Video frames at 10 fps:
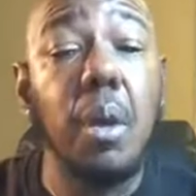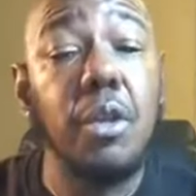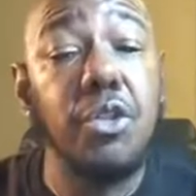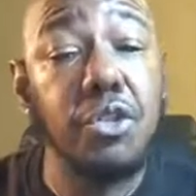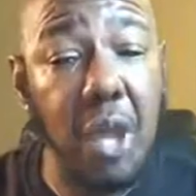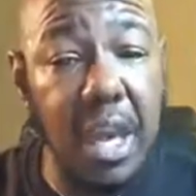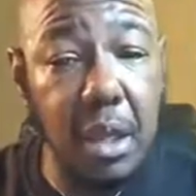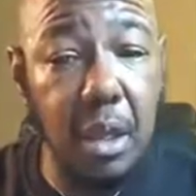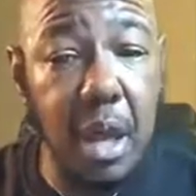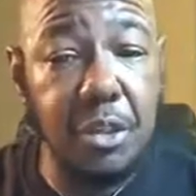
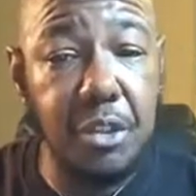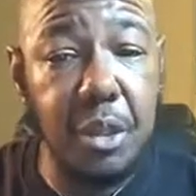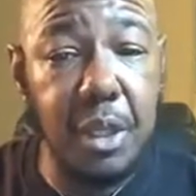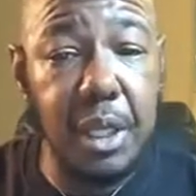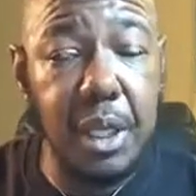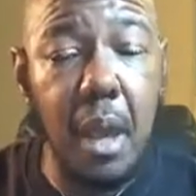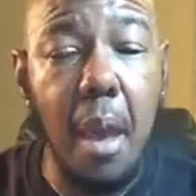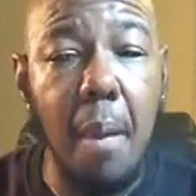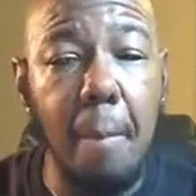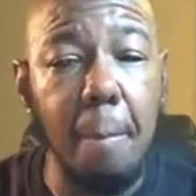Psychologically,
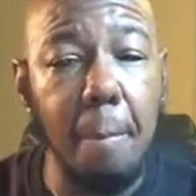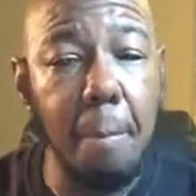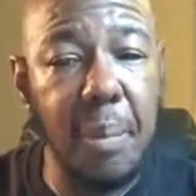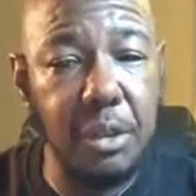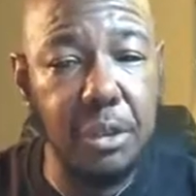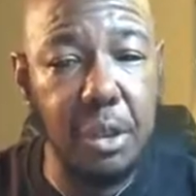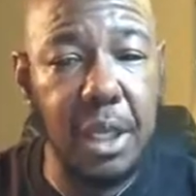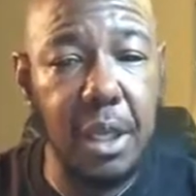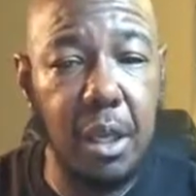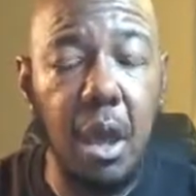
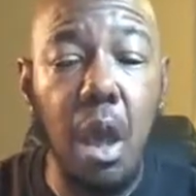mentally,